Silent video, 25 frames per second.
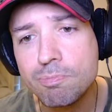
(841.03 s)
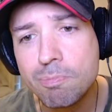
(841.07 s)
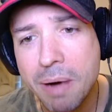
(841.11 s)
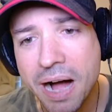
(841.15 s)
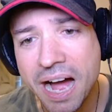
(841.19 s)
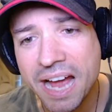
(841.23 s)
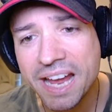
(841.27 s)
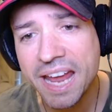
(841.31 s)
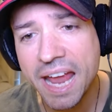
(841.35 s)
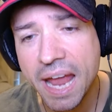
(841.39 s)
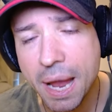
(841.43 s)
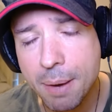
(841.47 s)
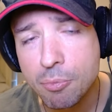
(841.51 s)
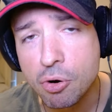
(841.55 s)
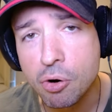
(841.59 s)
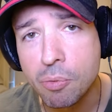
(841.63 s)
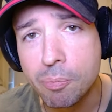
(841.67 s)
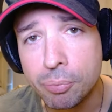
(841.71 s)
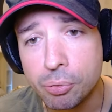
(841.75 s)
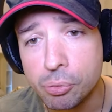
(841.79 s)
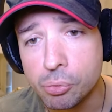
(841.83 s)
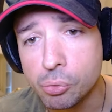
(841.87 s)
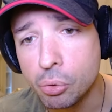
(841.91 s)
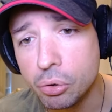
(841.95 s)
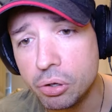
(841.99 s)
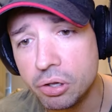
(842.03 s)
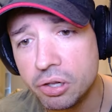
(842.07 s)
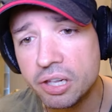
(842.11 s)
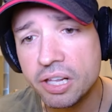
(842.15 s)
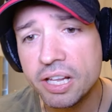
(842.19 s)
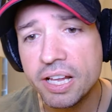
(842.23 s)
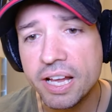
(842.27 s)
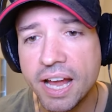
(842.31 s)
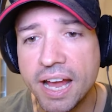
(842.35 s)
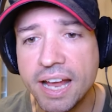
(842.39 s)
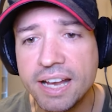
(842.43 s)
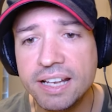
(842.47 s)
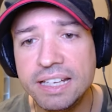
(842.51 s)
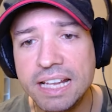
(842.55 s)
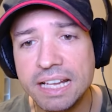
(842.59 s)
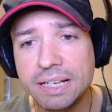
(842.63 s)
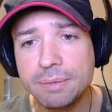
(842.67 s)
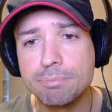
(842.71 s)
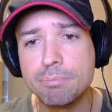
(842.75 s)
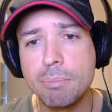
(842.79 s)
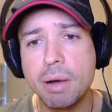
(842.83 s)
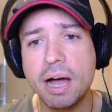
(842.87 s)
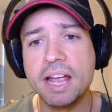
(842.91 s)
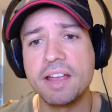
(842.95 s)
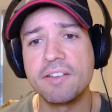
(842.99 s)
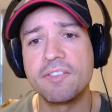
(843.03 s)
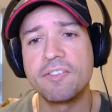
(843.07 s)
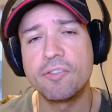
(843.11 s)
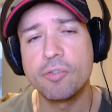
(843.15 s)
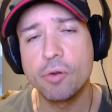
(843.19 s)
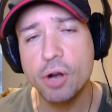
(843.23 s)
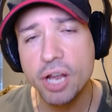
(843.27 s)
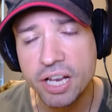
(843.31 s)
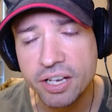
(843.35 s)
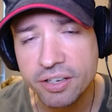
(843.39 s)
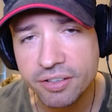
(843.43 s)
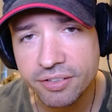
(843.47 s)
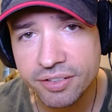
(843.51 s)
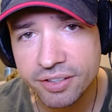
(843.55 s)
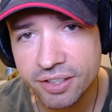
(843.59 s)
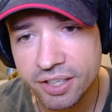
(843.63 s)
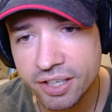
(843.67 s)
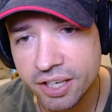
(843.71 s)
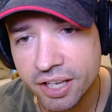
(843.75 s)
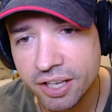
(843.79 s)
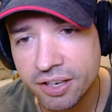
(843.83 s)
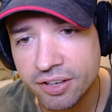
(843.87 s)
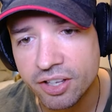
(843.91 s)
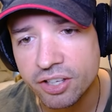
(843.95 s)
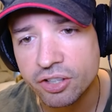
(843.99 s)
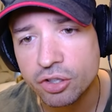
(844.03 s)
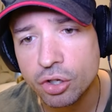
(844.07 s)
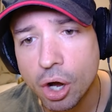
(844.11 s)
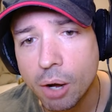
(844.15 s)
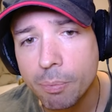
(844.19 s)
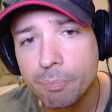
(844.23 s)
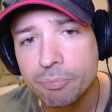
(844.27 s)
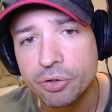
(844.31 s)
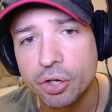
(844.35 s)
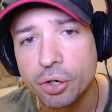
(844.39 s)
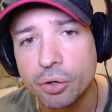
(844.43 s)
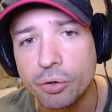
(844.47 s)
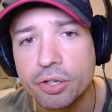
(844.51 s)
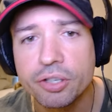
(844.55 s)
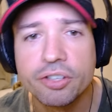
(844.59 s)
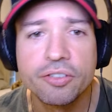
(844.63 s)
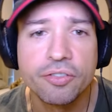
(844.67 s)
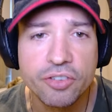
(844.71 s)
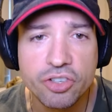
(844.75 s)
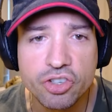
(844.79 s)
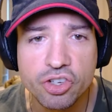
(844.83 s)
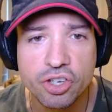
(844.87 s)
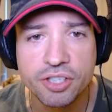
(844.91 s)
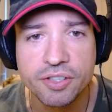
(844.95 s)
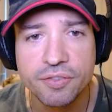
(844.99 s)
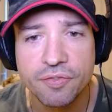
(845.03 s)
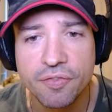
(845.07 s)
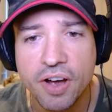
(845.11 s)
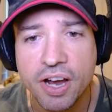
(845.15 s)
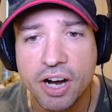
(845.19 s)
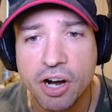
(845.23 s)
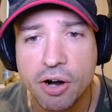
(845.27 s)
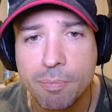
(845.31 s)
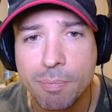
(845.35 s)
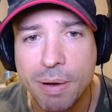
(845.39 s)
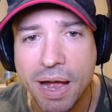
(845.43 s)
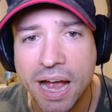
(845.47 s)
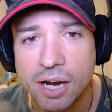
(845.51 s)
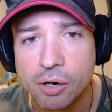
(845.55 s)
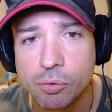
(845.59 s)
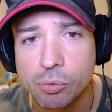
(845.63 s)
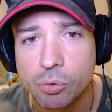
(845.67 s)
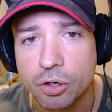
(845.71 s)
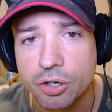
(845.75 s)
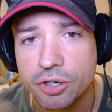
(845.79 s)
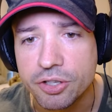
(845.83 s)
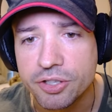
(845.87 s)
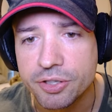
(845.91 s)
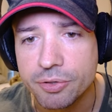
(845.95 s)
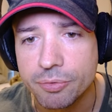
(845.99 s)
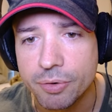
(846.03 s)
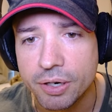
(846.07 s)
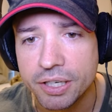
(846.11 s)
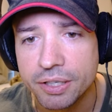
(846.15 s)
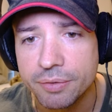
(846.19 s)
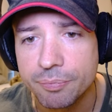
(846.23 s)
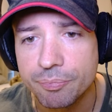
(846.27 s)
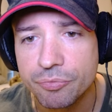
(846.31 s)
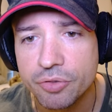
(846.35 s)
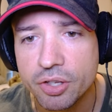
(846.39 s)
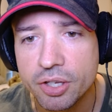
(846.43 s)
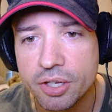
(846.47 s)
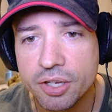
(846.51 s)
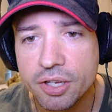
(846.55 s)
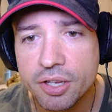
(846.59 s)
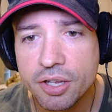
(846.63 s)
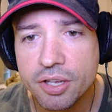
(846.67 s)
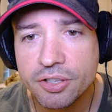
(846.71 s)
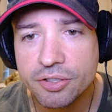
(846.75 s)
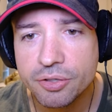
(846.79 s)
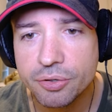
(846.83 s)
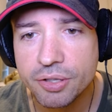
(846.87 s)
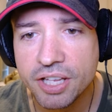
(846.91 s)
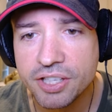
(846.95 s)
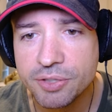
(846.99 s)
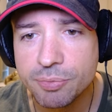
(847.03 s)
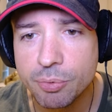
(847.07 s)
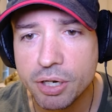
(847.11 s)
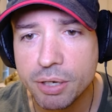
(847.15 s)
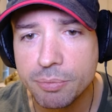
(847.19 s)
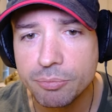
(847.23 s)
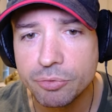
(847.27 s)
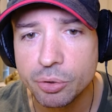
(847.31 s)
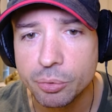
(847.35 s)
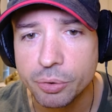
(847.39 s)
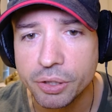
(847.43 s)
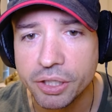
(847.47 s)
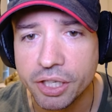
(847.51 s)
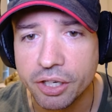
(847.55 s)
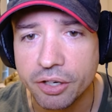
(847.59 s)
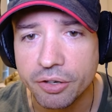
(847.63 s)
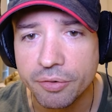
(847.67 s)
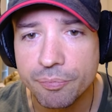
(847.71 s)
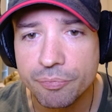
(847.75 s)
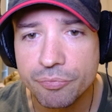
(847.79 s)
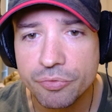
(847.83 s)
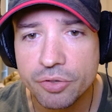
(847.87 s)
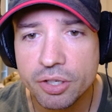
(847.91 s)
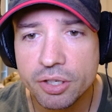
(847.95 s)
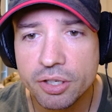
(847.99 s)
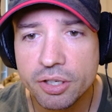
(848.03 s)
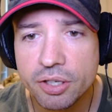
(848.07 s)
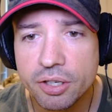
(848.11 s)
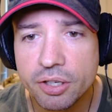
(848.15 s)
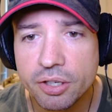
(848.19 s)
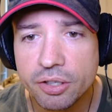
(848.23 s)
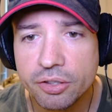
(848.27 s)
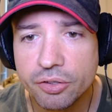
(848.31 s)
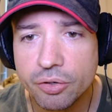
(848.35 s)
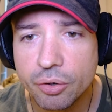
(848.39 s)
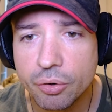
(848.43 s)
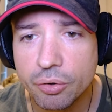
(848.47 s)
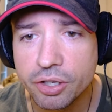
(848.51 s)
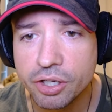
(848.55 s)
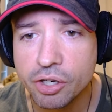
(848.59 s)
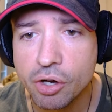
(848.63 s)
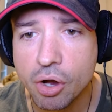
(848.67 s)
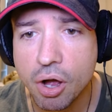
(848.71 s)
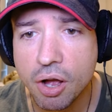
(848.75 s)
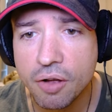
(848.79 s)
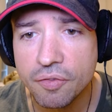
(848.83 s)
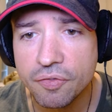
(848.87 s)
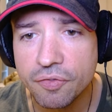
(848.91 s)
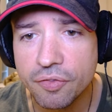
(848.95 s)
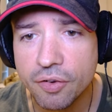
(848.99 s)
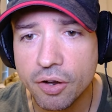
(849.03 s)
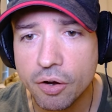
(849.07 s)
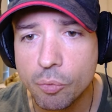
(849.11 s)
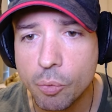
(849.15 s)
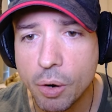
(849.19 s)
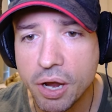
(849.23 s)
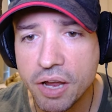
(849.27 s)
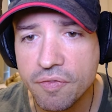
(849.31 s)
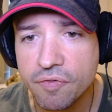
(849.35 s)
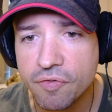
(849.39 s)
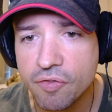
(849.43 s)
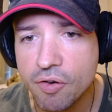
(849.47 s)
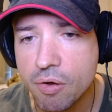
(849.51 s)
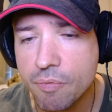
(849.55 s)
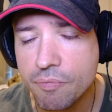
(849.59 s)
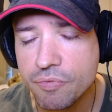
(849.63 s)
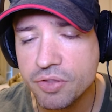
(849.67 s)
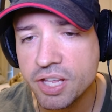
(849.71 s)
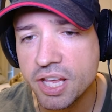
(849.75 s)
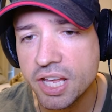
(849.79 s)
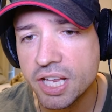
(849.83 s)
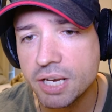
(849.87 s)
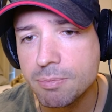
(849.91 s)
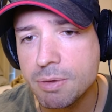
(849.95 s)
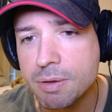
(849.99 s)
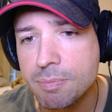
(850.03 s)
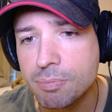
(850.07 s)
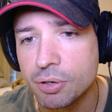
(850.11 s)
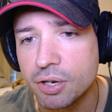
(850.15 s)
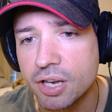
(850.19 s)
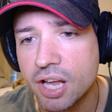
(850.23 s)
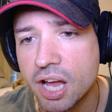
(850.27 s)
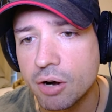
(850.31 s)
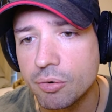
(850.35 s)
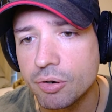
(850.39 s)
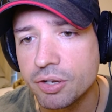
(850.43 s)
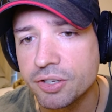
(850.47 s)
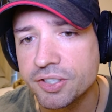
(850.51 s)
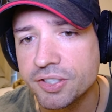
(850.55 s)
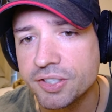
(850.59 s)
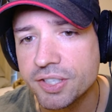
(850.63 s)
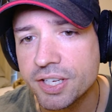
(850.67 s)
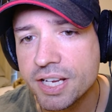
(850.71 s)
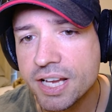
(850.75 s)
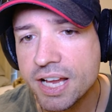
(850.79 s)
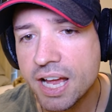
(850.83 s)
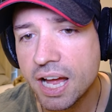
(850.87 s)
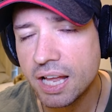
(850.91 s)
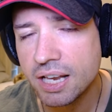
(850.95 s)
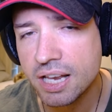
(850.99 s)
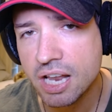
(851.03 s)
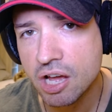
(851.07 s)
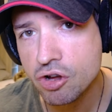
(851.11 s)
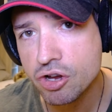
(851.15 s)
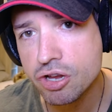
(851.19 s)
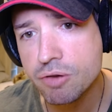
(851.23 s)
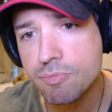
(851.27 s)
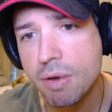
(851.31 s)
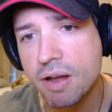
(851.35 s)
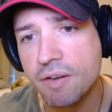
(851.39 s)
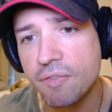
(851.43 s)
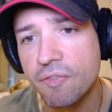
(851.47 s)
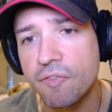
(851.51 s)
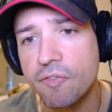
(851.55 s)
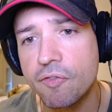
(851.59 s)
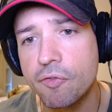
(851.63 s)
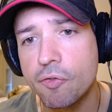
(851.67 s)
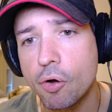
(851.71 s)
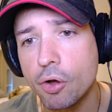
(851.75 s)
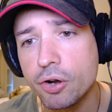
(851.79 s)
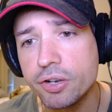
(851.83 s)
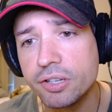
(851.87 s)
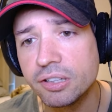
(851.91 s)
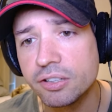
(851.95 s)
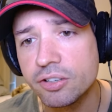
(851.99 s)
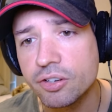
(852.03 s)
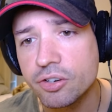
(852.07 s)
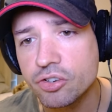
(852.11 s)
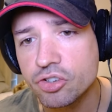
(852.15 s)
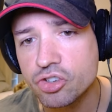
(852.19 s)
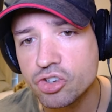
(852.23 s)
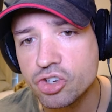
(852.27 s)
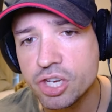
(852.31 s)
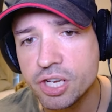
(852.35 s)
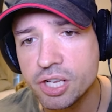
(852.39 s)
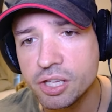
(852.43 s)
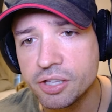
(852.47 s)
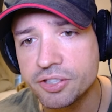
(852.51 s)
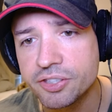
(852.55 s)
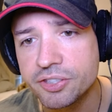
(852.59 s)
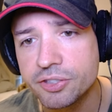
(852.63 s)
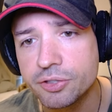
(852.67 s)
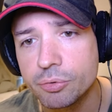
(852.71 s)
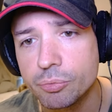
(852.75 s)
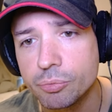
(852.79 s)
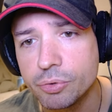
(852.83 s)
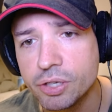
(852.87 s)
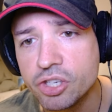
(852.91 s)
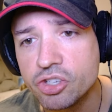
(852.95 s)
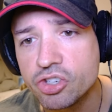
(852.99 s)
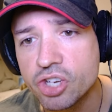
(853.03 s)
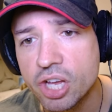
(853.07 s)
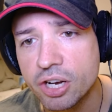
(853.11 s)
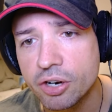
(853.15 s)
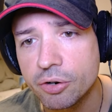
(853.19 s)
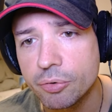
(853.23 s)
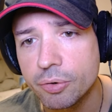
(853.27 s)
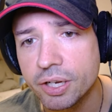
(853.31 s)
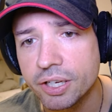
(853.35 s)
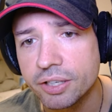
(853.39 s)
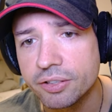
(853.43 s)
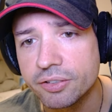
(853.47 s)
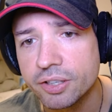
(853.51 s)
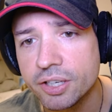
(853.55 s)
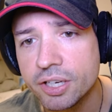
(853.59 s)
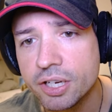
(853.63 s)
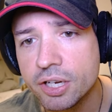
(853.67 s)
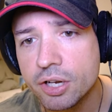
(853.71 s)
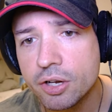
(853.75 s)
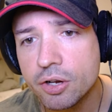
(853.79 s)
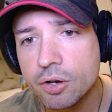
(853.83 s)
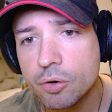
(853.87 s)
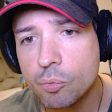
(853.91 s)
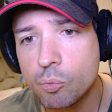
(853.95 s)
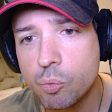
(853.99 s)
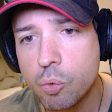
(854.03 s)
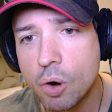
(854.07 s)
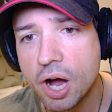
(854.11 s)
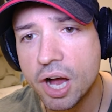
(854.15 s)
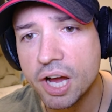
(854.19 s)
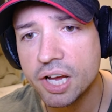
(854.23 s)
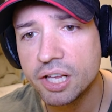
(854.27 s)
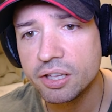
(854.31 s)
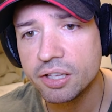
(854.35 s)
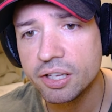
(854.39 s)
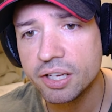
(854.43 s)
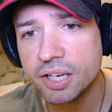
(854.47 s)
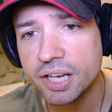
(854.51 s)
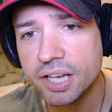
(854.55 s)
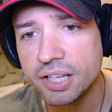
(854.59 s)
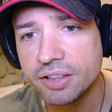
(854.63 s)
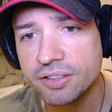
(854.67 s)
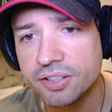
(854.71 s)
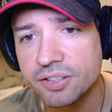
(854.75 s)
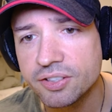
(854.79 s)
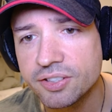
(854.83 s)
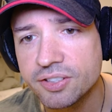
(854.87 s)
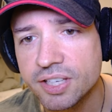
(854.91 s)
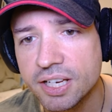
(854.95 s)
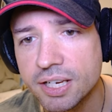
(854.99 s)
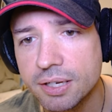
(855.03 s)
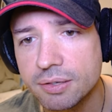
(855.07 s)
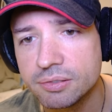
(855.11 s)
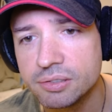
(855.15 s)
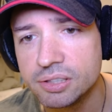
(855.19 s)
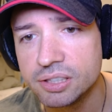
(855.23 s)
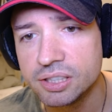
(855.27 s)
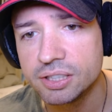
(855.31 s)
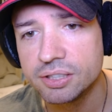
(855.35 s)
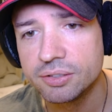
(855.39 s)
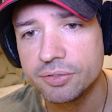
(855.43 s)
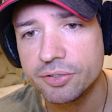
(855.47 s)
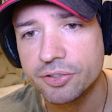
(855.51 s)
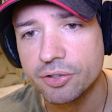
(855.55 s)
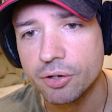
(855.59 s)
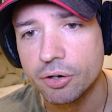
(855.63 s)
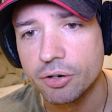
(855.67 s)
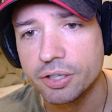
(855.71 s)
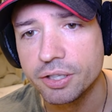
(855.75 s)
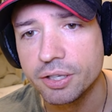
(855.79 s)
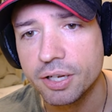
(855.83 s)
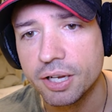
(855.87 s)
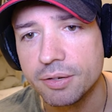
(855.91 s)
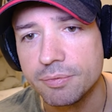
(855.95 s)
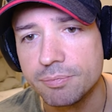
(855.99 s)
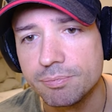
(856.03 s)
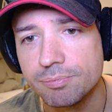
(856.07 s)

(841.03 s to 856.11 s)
my ammo pool, and let my friend in the top turret just fire backwards, right? So that's what I'm doing here. Turning off, away from the enemy Polaris, allowing my front shields to regenerate, while at the same... Sorry,